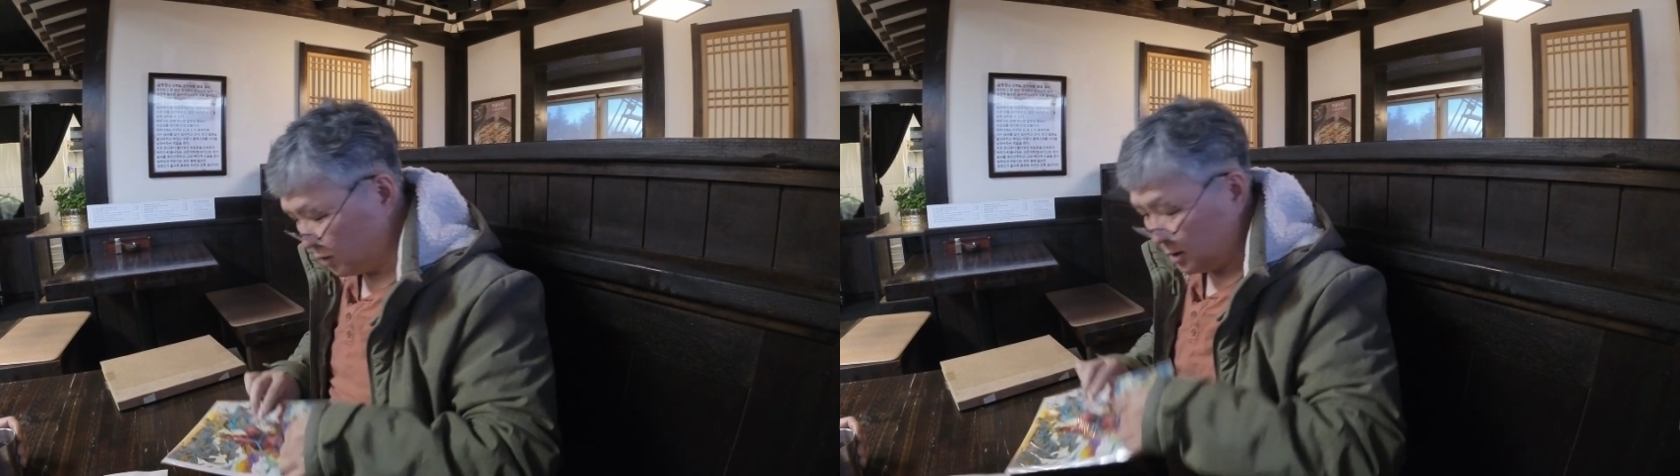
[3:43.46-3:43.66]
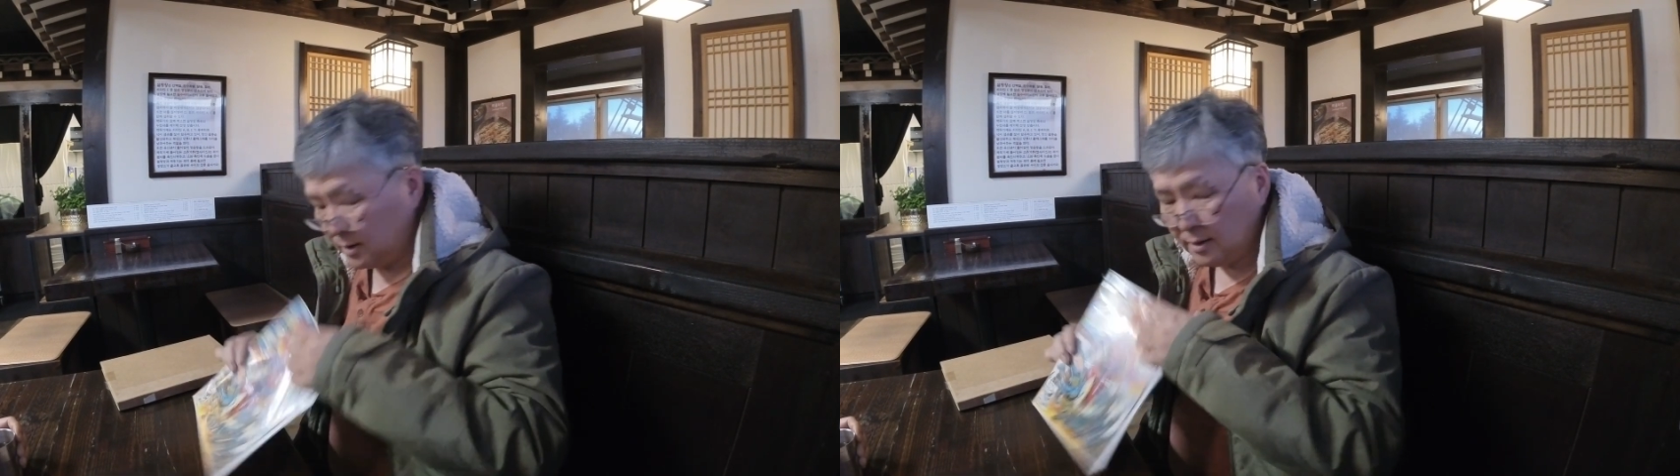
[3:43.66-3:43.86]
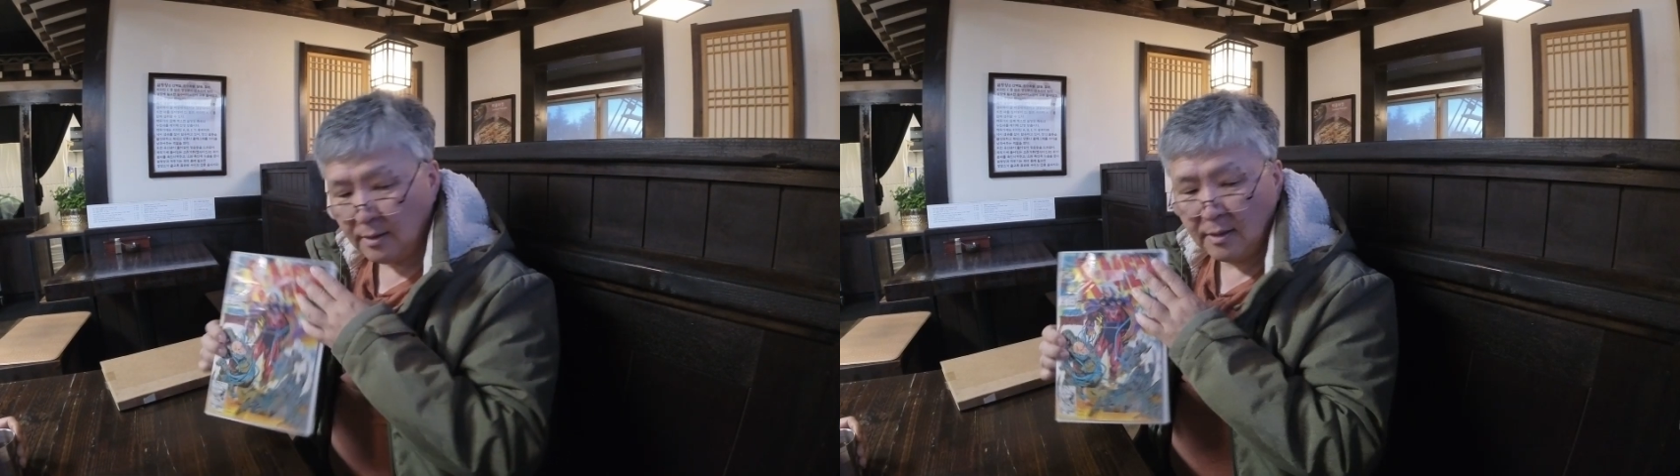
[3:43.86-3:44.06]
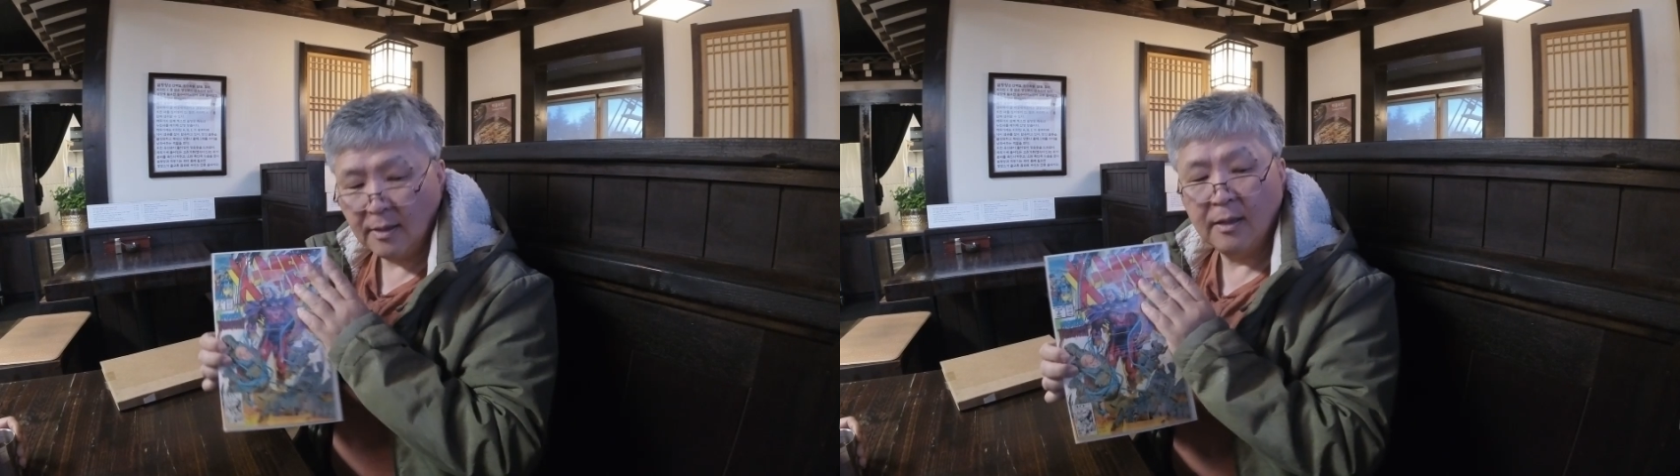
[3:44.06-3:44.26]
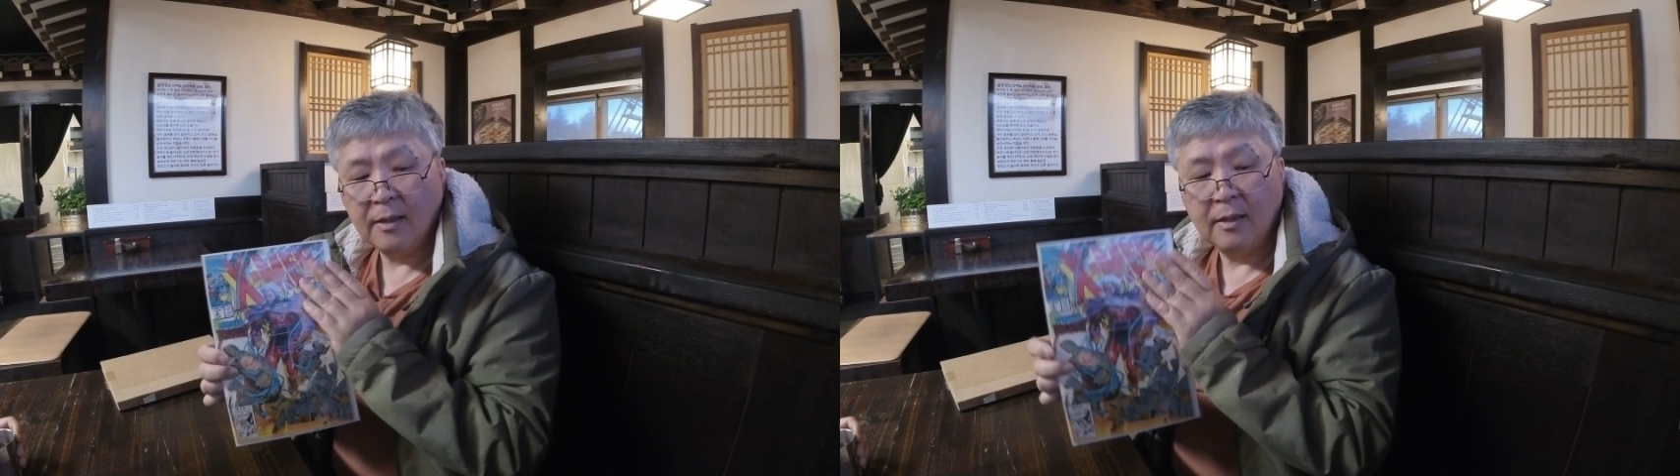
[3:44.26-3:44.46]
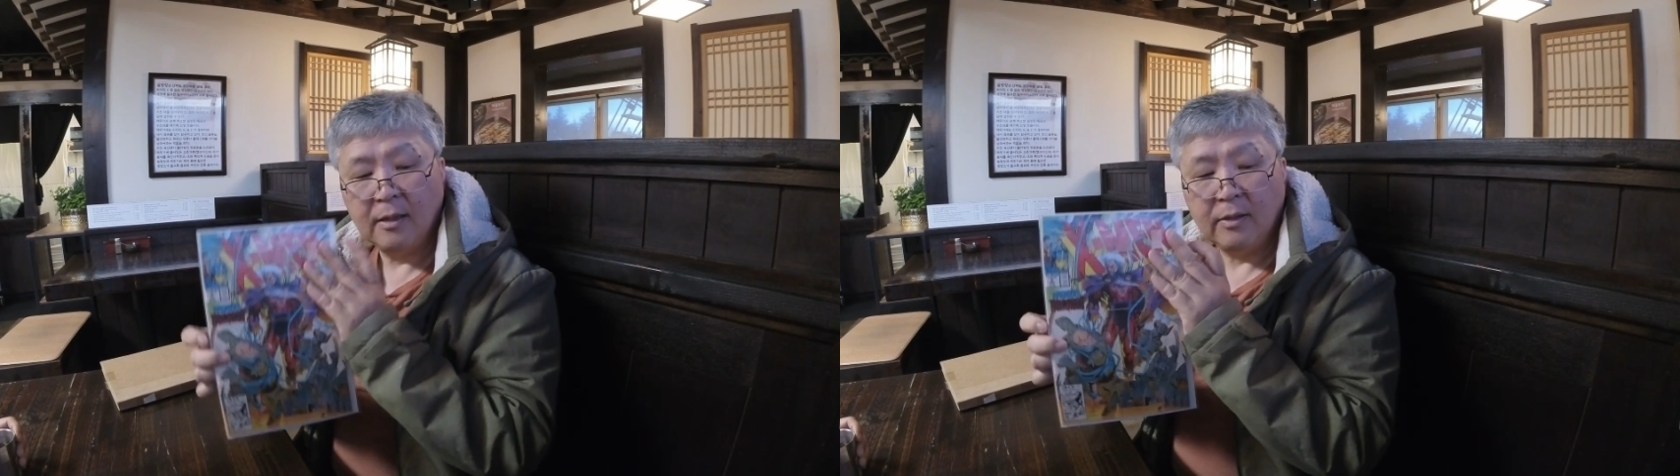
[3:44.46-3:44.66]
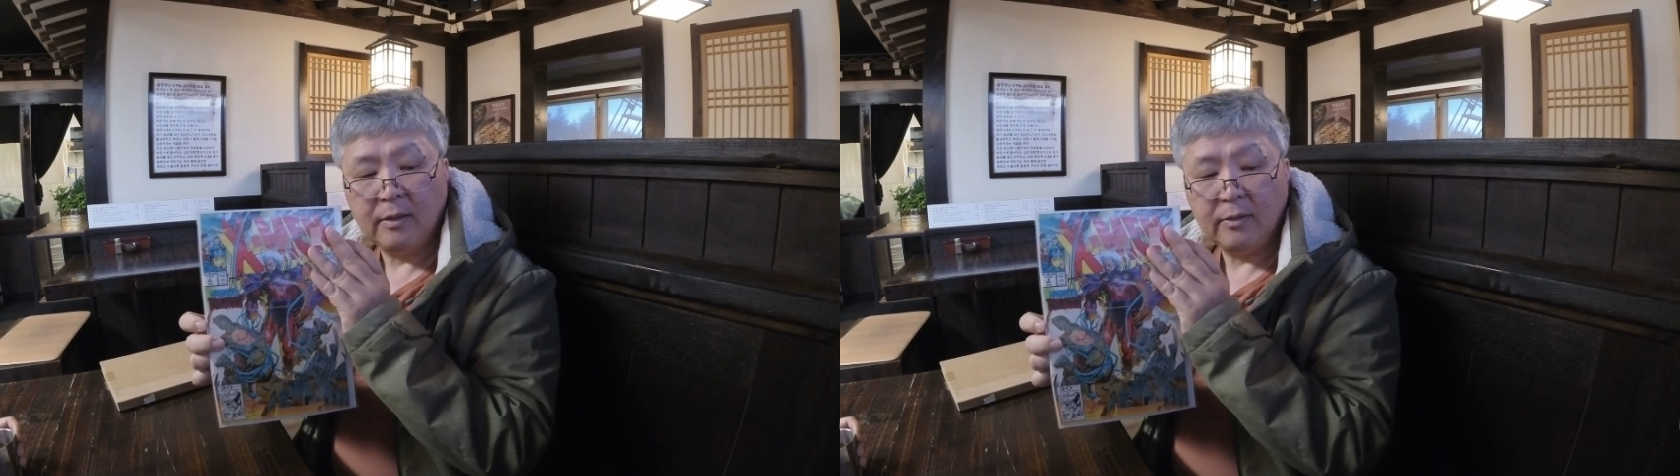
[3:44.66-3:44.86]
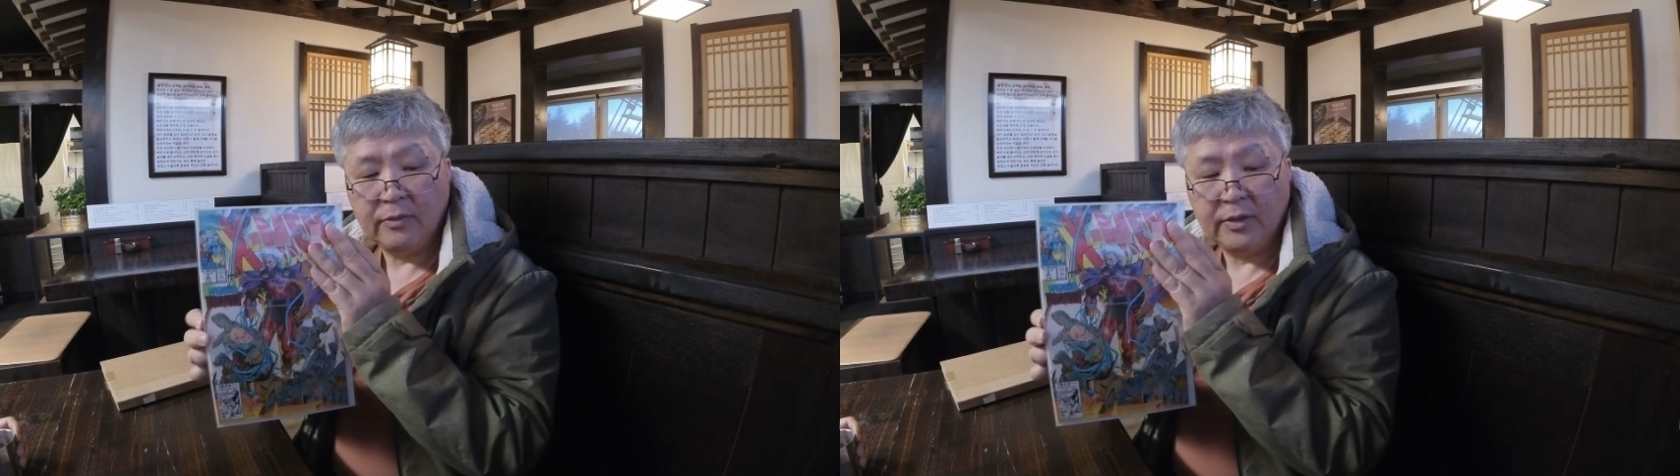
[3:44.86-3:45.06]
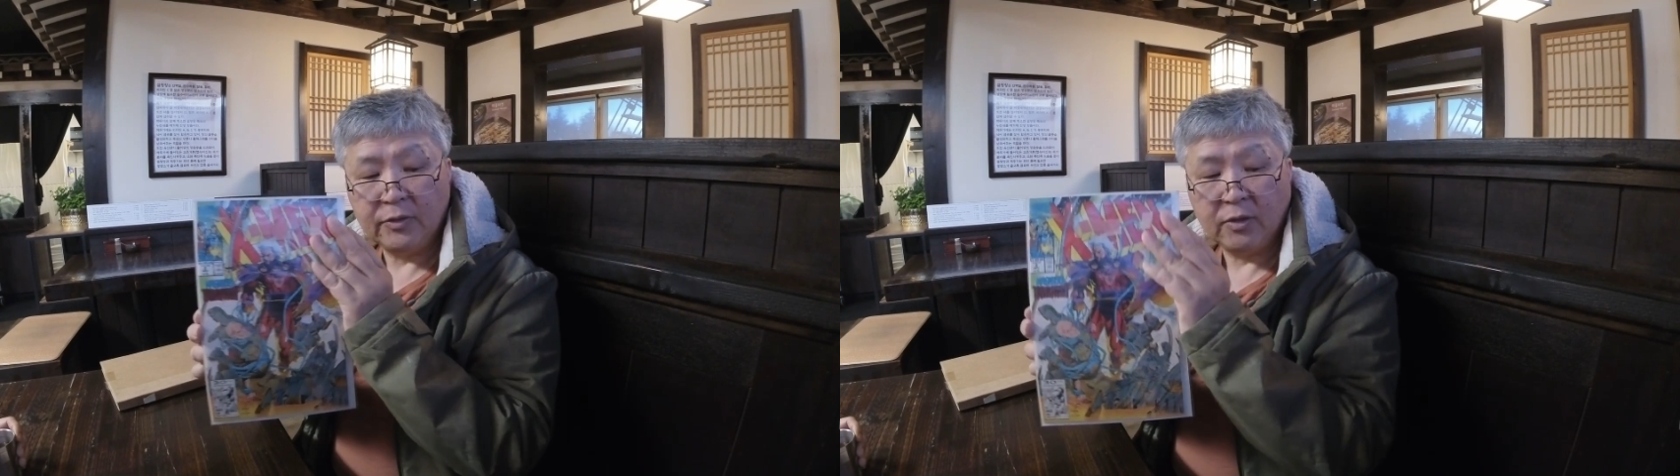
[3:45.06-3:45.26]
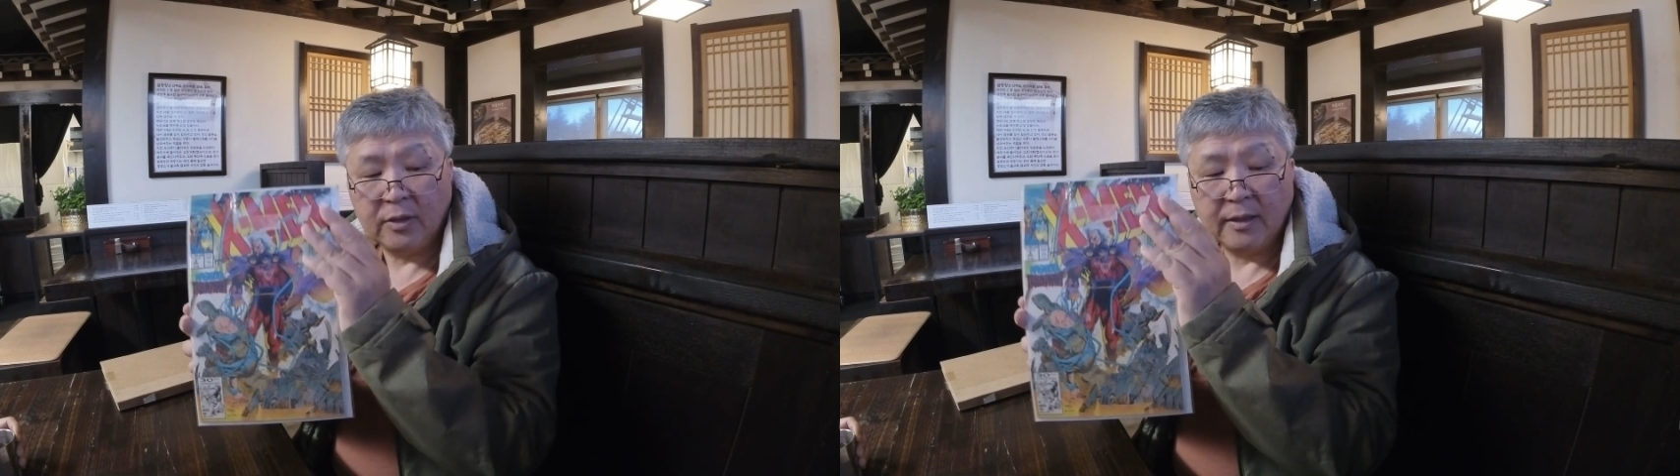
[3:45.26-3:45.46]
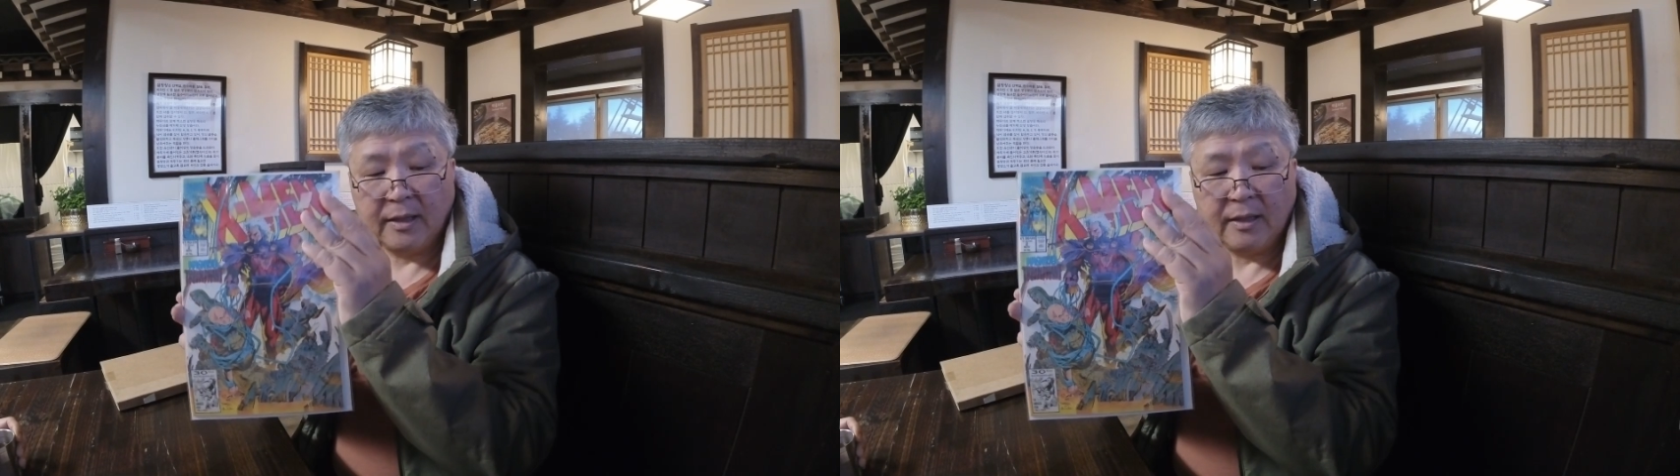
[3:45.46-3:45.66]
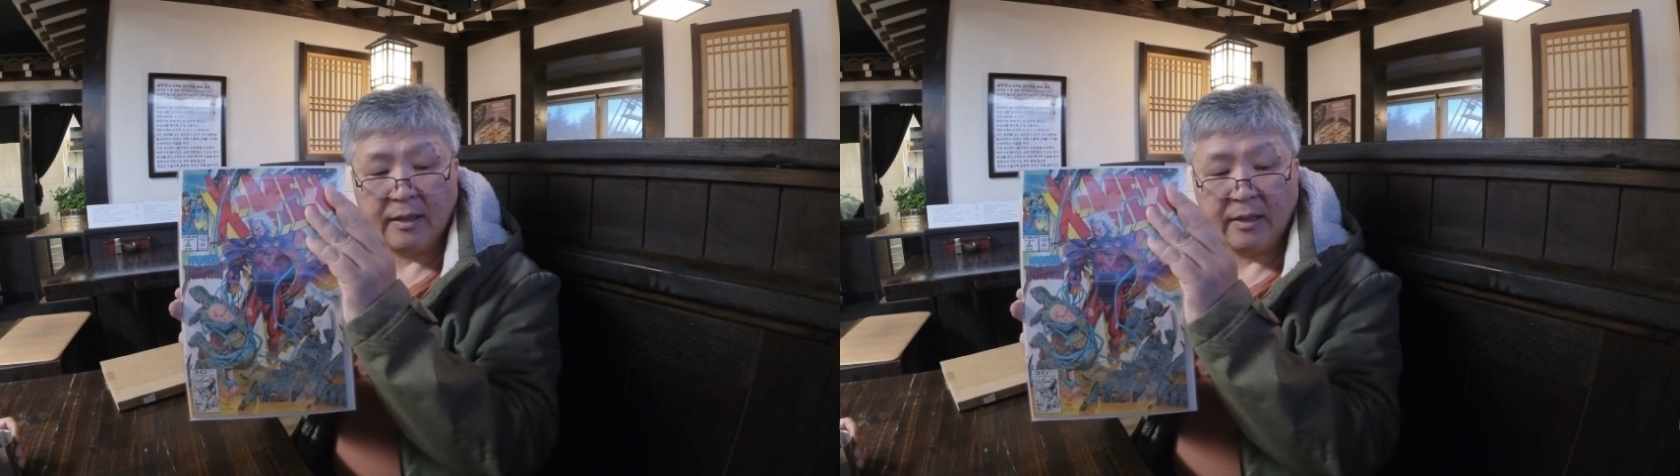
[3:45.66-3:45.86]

one, this one uh,